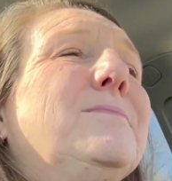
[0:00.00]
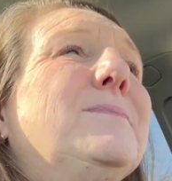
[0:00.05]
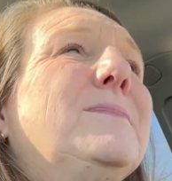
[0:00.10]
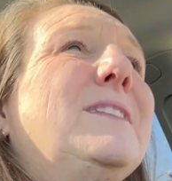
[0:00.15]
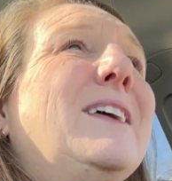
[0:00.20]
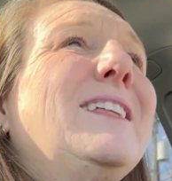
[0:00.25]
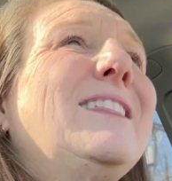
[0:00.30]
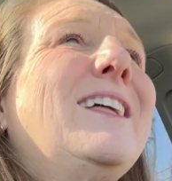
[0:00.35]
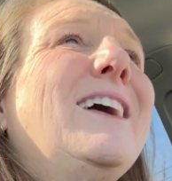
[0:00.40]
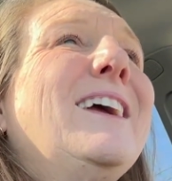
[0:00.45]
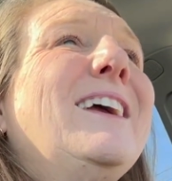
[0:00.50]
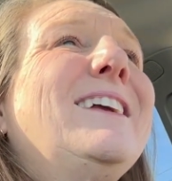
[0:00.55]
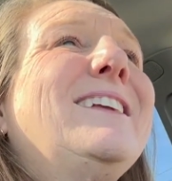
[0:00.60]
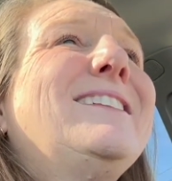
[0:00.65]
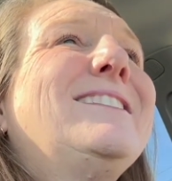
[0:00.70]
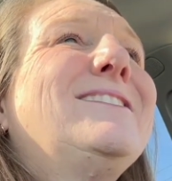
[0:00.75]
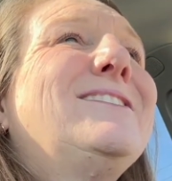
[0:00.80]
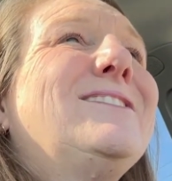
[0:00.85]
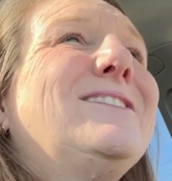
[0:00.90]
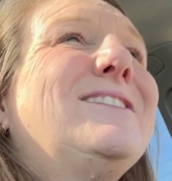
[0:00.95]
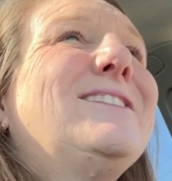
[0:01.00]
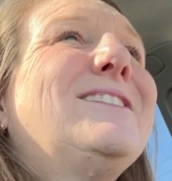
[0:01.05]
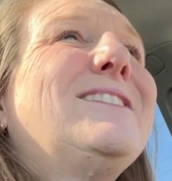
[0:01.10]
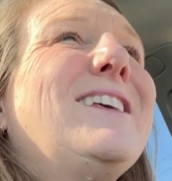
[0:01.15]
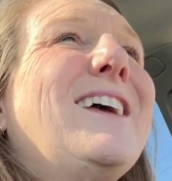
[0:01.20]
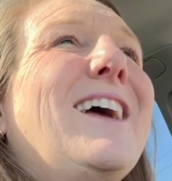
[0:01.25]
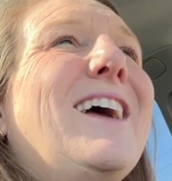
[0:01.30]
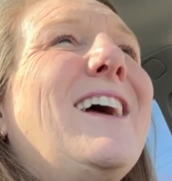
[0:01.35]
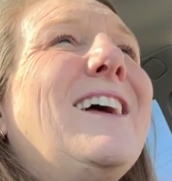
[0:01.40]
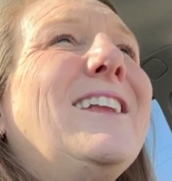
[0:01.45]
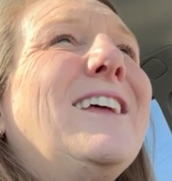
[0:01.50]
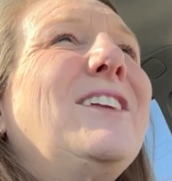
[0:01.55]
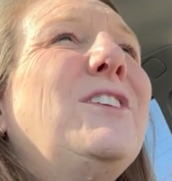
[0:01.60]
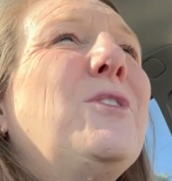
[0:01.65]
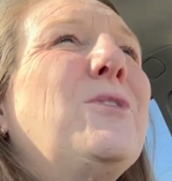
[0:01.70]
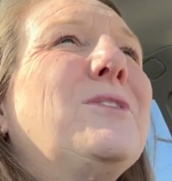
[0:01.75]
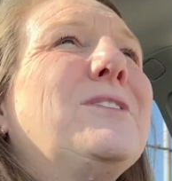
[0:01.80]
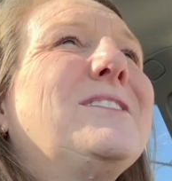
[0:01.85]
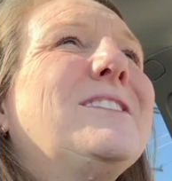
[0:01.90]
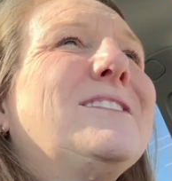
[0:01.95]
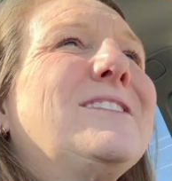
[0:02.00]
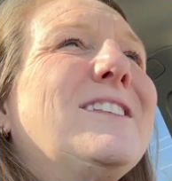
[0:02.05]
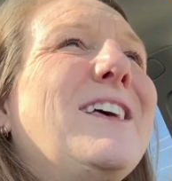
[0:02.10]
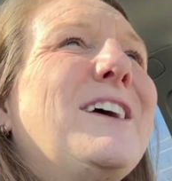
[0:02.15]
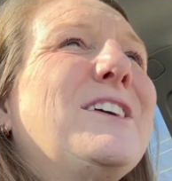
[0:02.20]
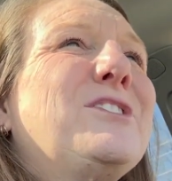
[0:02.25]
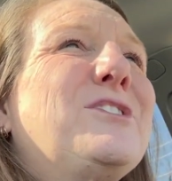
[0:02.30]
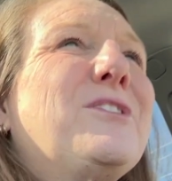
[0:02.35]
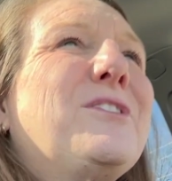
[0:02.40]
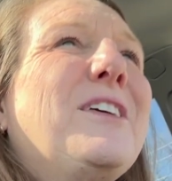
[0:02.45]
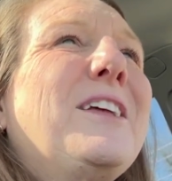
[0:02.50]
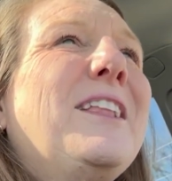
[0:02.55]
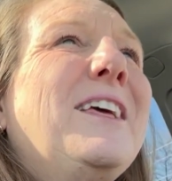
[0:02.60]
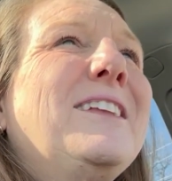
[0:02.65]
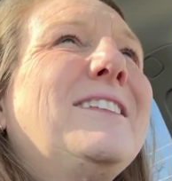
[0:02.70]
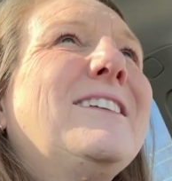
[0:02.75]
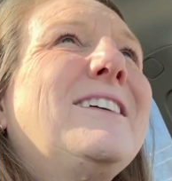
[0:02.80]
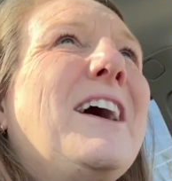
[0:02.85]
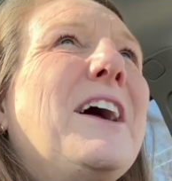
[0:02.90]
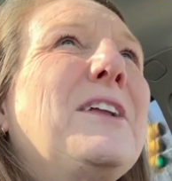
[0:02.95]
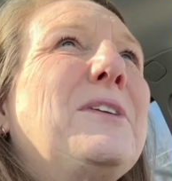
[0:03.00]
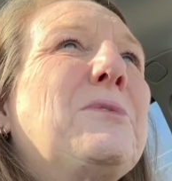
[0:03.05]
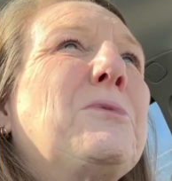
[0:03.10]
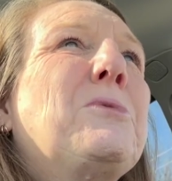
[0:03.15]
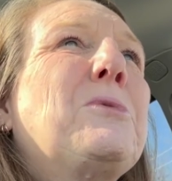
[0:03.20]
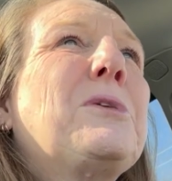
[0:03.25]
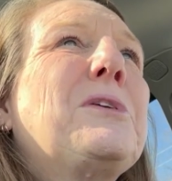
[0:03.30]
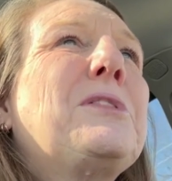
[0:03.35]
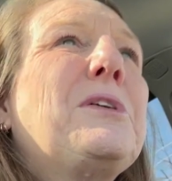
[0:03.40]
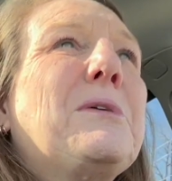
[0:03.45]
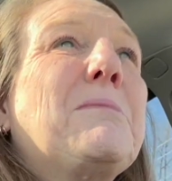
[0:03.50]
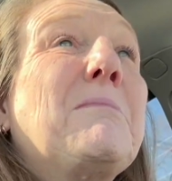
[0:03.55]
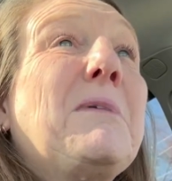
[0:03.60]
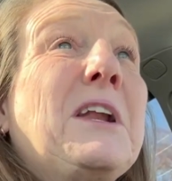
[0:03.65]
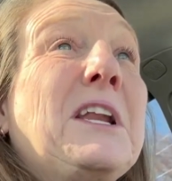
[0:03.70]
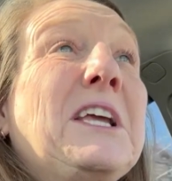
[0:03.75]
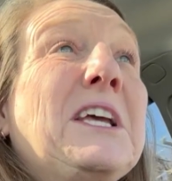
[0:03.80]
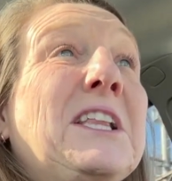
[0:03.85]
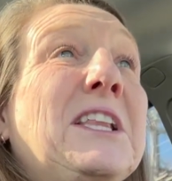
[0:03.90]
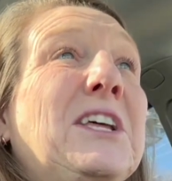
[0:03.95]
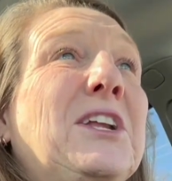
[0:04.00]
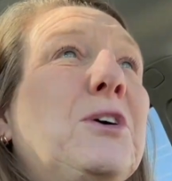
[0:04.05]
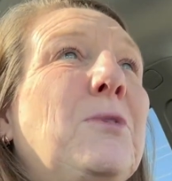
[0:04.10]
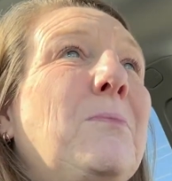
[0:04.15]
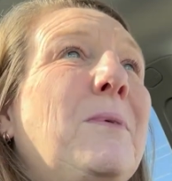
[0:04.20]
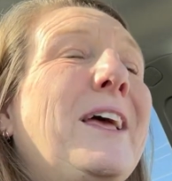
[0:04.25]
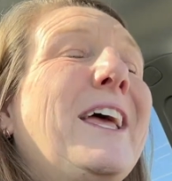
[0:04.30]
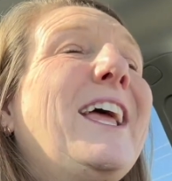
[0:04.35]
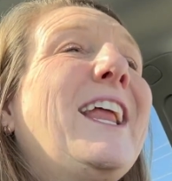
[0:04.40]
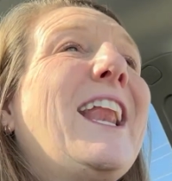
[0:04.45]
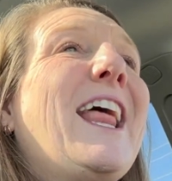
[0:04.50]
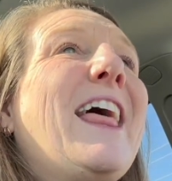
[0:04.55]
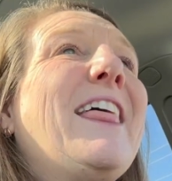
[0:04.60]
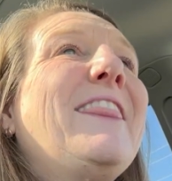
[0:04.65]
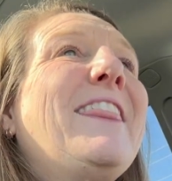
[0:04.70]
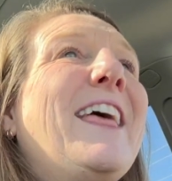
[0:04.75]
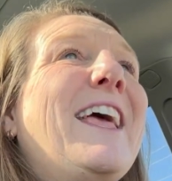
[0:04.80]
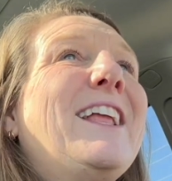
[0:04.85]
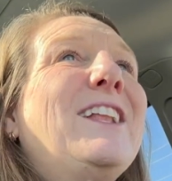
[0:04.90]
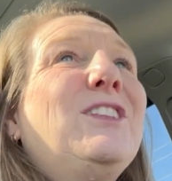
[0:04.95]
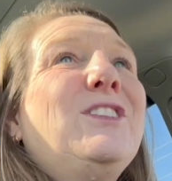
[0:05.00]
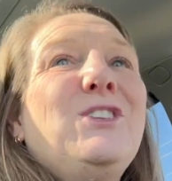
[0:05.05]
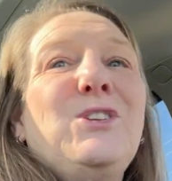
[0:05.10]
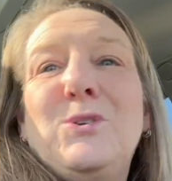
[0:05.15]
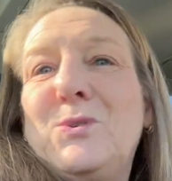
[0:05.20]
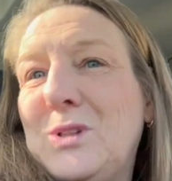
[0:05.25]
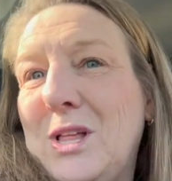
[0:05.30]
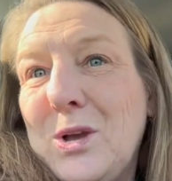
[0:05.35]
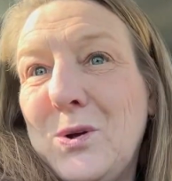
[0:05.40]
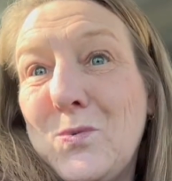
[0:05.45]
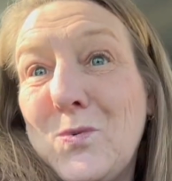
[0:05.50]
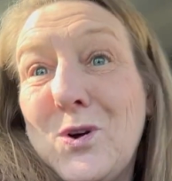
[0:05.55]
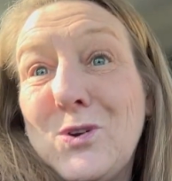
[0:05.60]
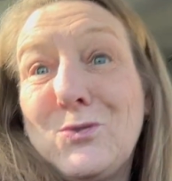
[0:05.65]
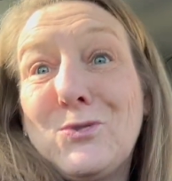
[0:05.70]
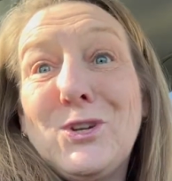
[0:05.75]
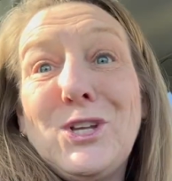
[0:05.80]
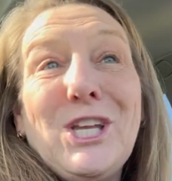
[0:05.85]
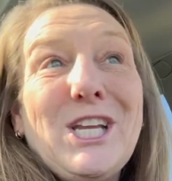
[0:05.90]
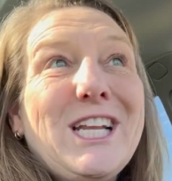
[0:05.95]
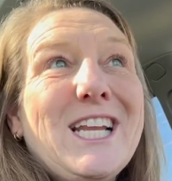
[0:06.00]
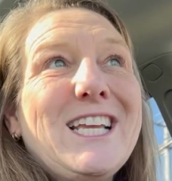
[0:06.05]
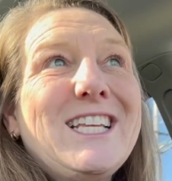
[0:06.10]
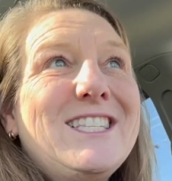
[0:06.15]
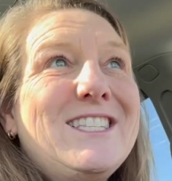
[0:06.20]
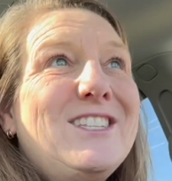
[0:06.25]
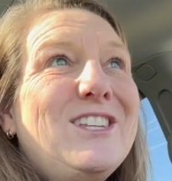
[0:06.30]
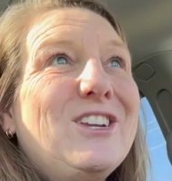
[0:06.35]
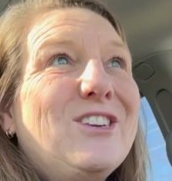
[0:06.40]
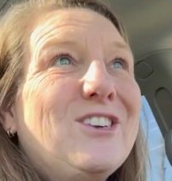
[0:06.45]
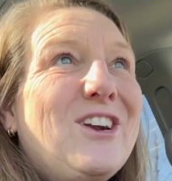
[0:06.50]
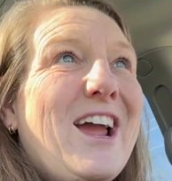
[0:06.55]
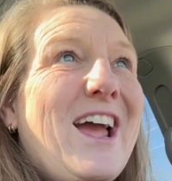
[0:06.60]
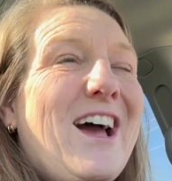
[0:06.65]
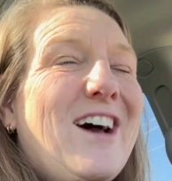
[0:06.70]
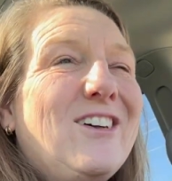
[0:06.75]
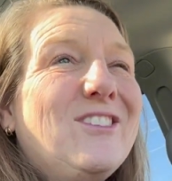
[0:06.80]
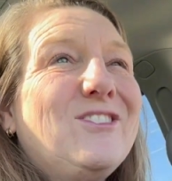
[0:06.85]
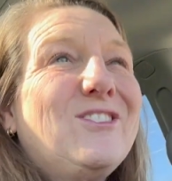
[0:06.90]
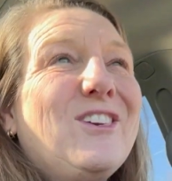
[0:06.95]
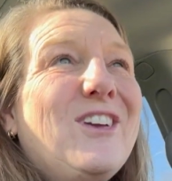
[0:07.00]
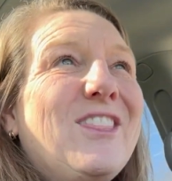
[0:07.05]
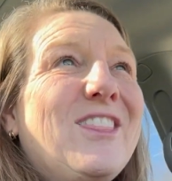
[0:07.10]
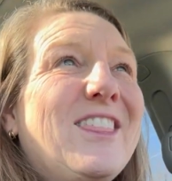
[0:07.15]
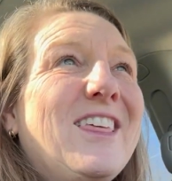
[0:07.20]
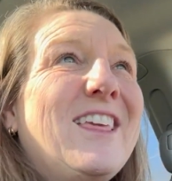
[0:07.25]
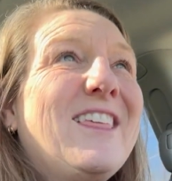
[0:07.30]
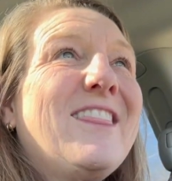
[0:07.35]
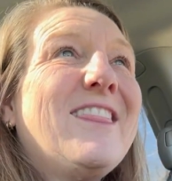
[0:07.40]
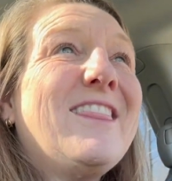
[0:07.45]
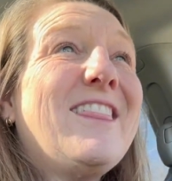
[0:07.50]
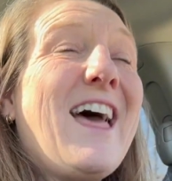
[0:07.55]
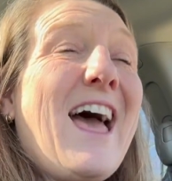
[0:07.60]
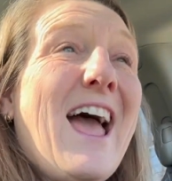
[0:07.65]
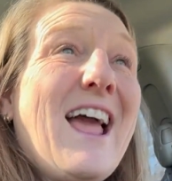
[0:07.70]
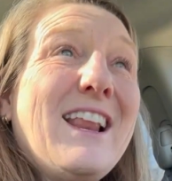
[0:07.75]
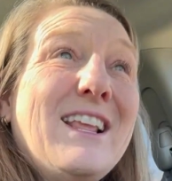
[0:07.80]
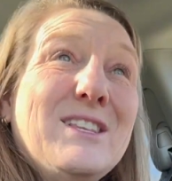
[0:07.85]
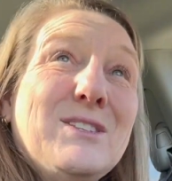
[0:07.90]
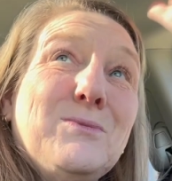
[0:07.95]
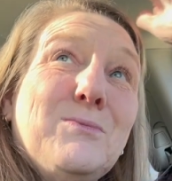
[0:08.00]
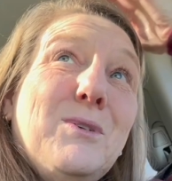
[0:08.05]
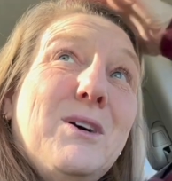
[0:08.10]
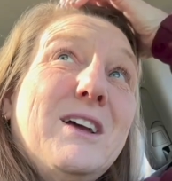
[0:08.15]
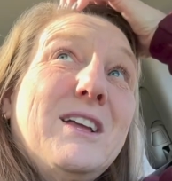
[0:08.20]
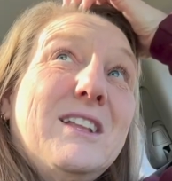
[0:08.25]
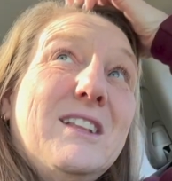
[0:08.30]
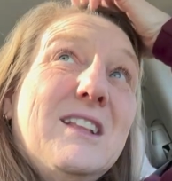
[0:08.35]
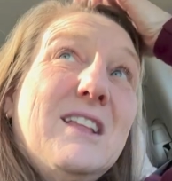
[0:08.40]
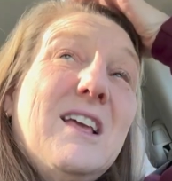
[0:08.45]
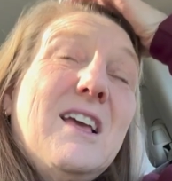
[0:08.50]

They like, and I noticed this last year, they like to kind of hoard their money a little bit and then do like one really nice dinner out. So I think that is what,